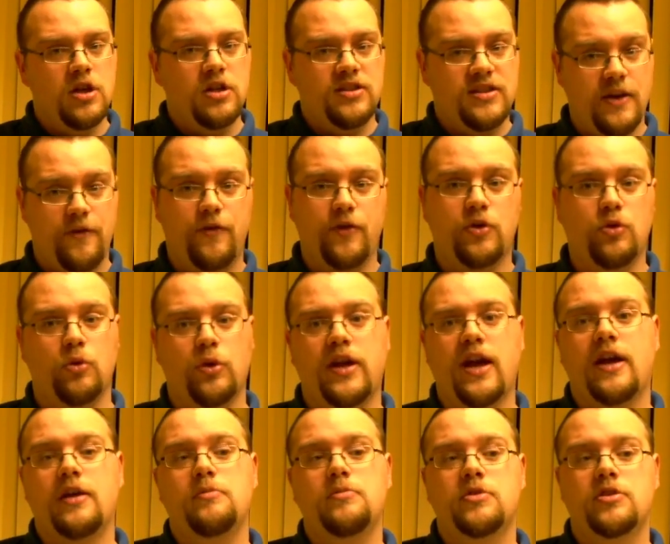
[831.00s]
difficult
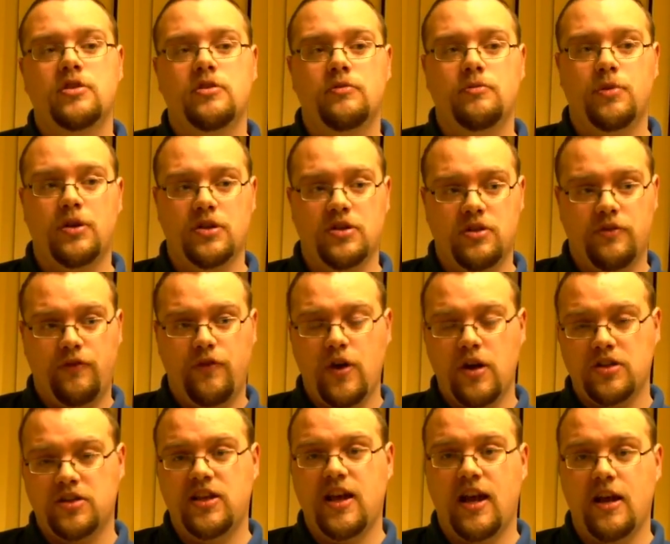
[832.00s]
games, because the
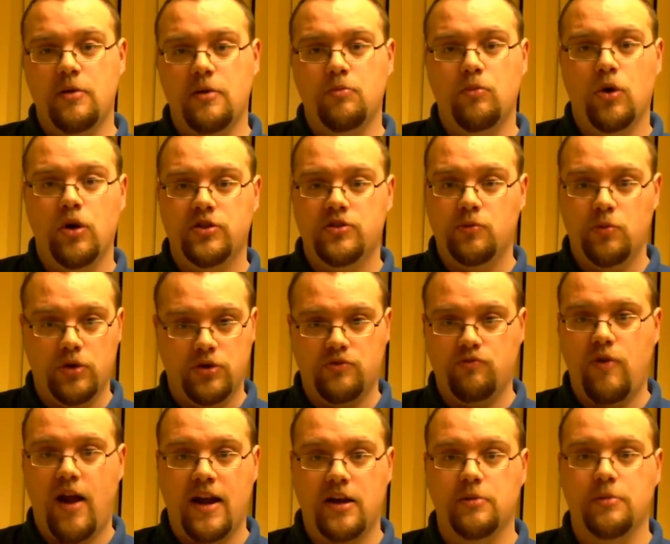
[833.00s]
first game was
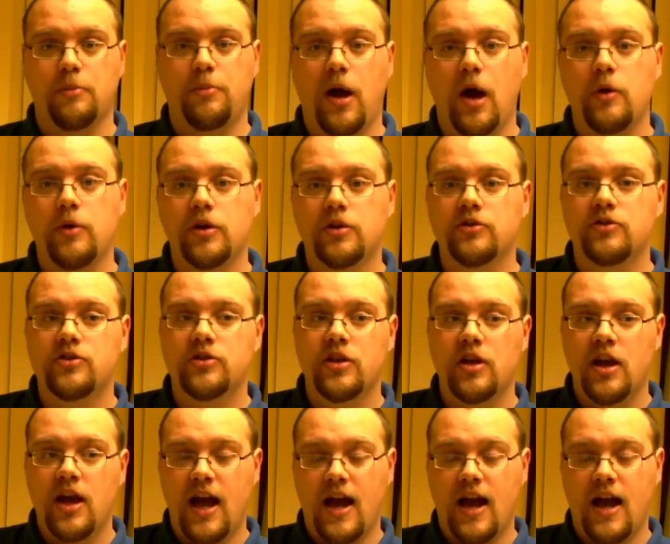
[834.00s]
random opponents,